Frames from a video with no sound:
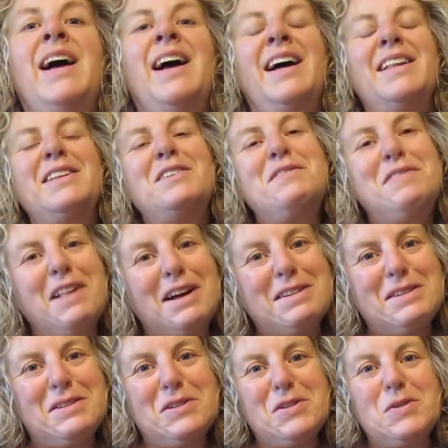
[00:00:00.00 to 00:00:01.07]
Hello
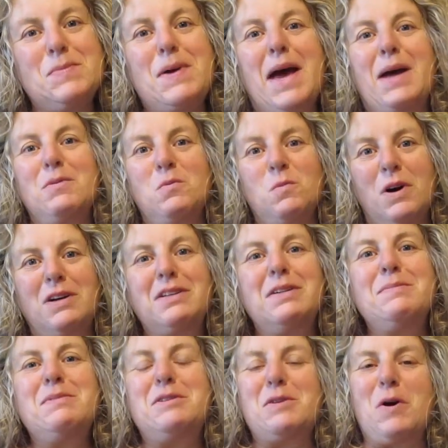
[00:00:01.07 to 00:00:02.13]
Flosstube, and
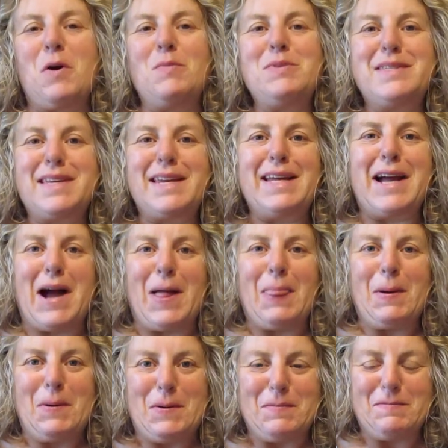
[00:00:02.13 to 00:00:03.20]
welcome to Homesteading on
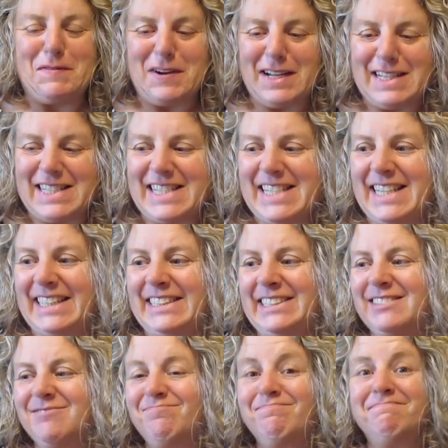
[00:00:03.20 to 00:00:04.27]
the Home Front.
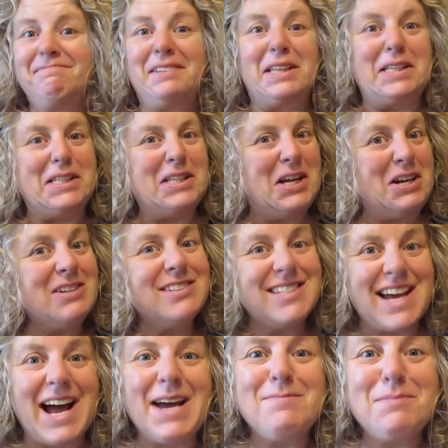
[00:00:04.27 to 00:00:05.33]
Long
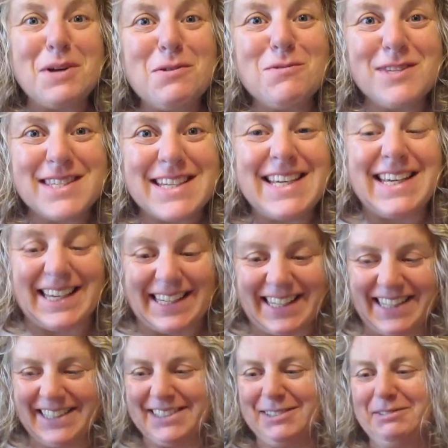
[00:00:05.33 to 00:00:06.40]
time no see.